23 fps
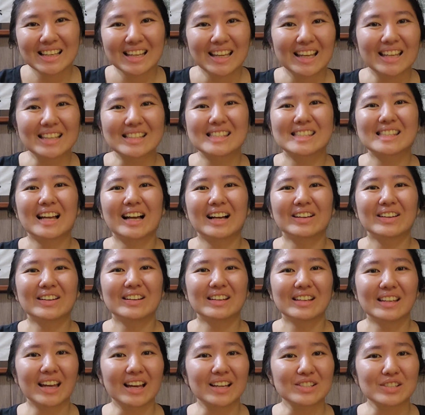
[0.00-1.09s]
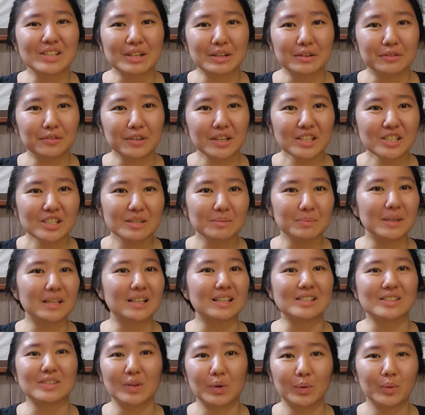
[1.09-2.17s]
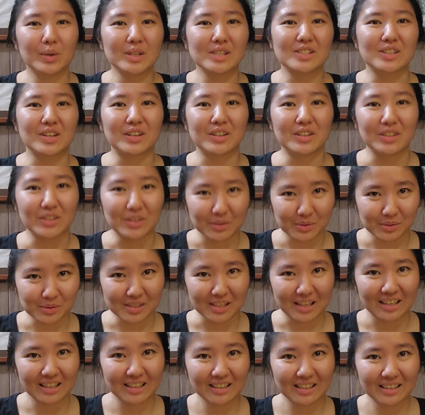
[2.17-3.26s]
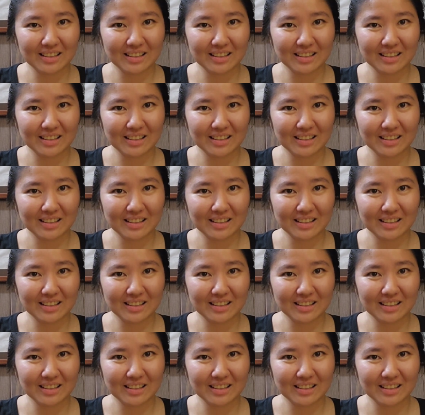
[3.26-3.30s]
It's not gonna catch any fish because no one's gonna use it.